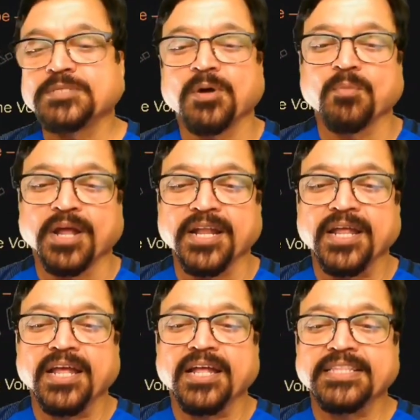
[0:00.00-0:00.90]
which
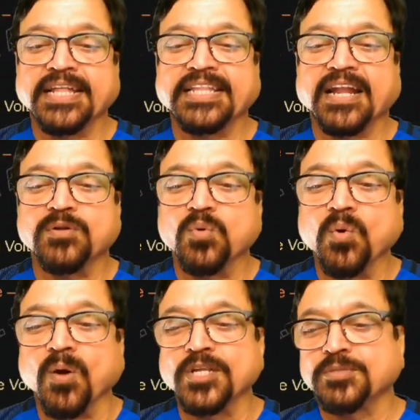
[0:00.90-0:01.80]
is used
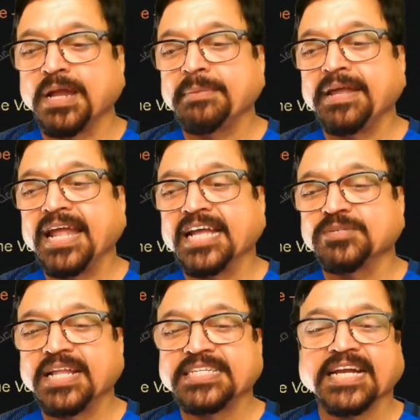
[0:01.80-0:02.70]
either as a
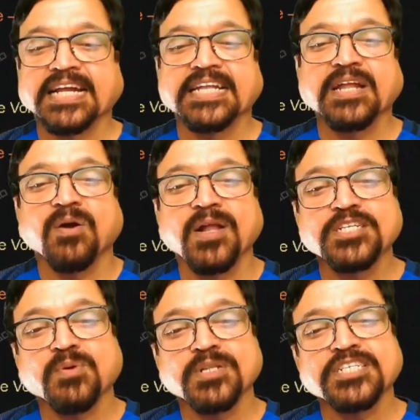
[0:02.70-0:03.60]
step up or
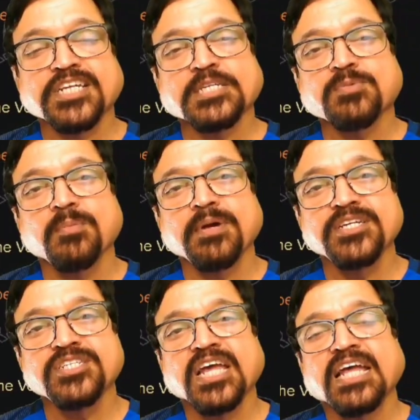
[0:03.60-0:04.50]
step down
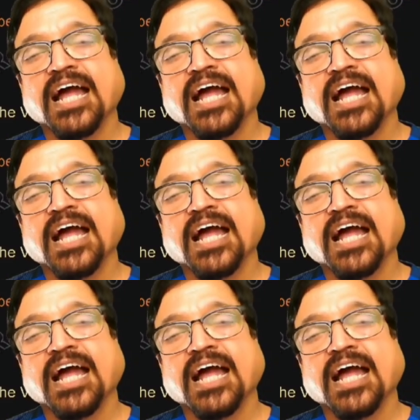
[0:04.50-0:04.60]
transformer.